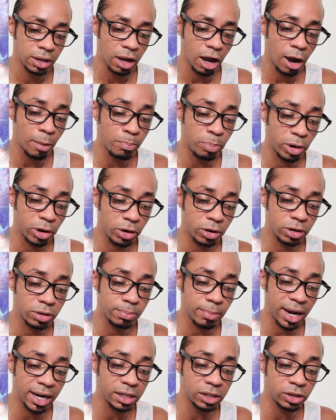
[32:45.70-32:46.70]
A bird
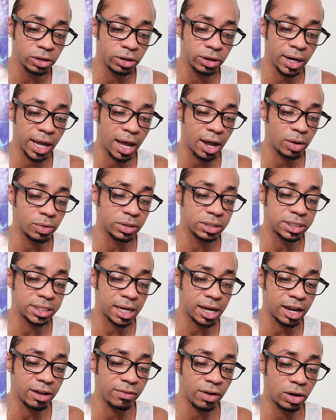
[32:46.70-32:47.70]
might learn how to
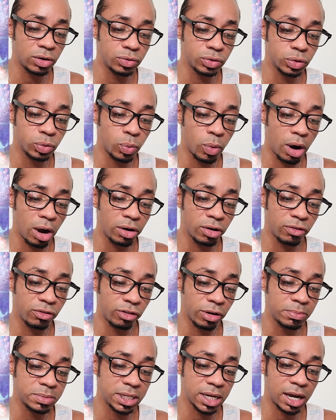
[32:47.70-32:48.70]
dive underwater
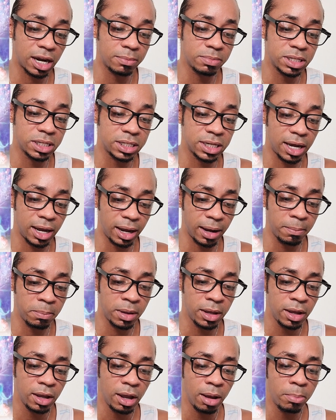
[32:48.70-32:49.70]
from time to time,
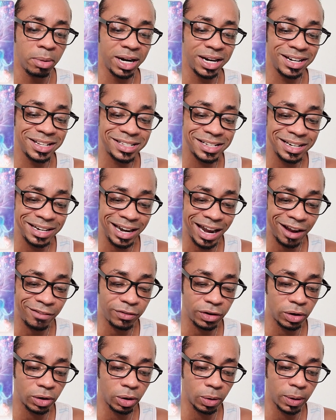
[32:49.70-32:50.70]
but it is
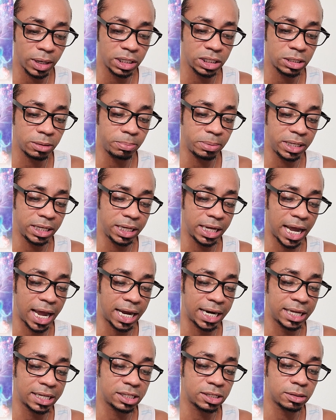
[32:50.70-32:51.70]
never going to be
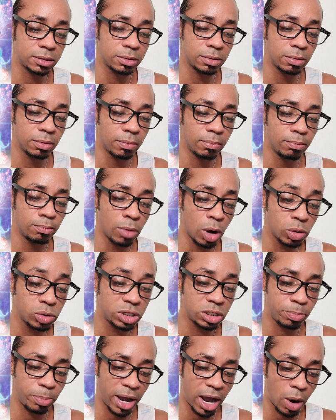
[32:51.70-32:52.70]
at its
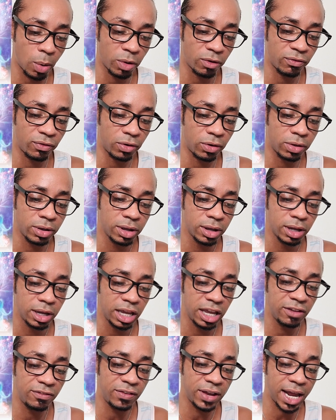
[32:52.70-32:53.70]
most powerful
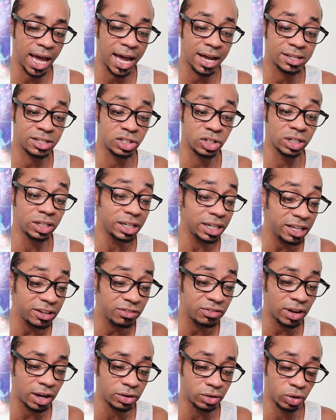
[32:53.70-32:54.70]
if it has to
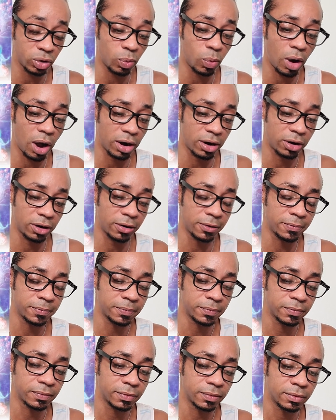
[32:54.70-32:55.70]
live underwater.
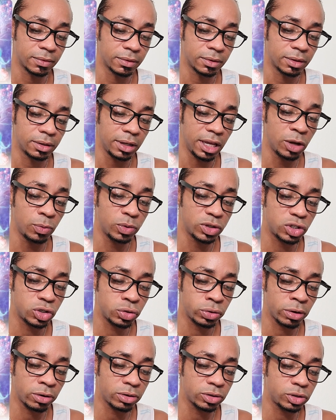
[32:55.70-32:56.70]
It would
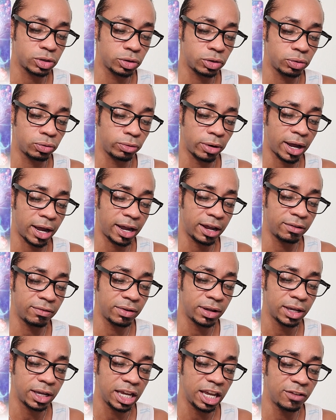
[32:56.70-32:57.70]
struggle to thrive
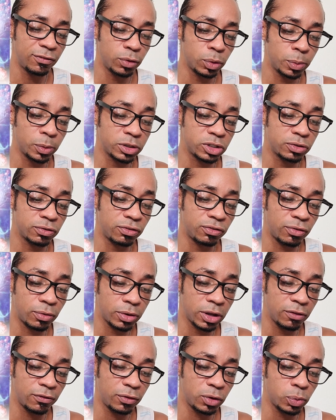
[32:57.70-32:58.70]
if it were to
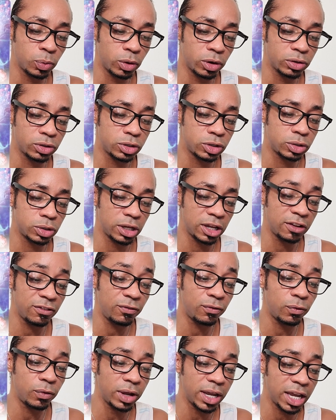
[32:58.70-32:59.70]
if it were to, if
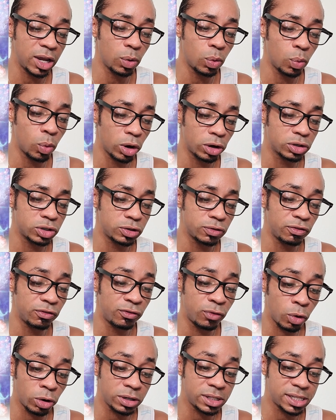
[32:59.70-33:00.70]
it were to
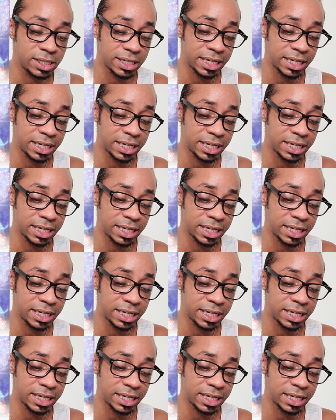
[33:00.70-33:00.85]
force